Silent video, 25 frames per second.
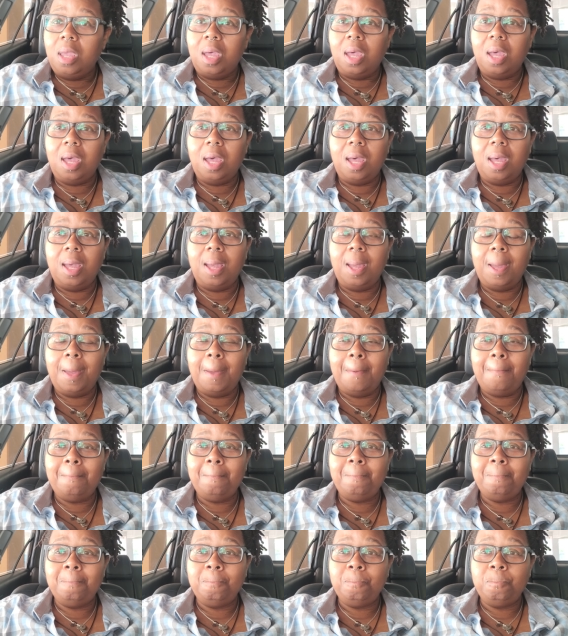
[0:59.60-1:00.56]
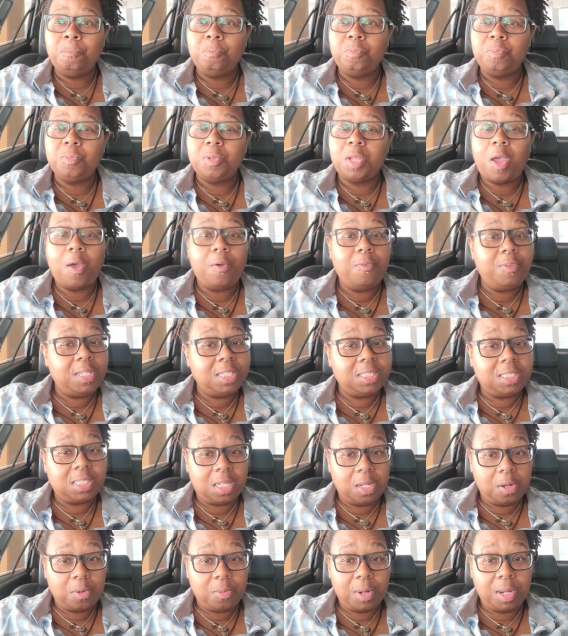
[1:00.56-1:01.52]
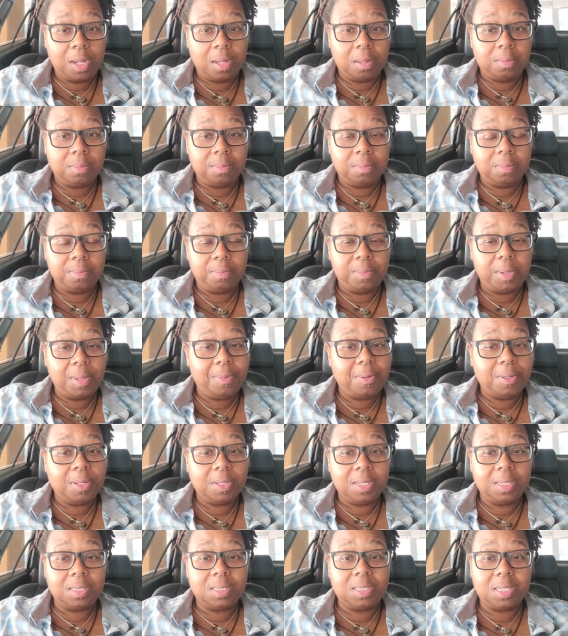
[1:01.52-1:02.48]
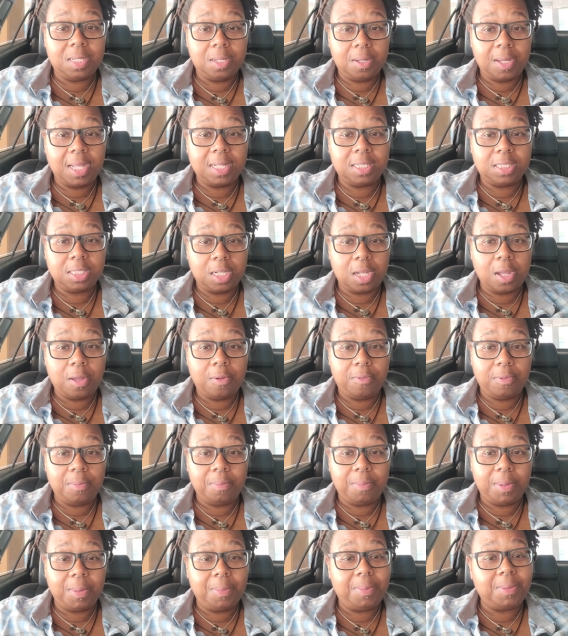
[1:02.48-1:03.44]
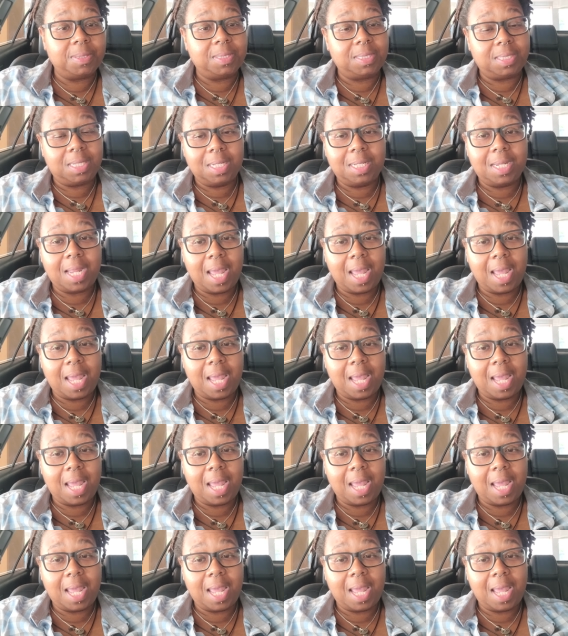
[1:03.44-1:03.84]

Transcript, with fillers: um, COVID is still real. People are still catching COVID. People are still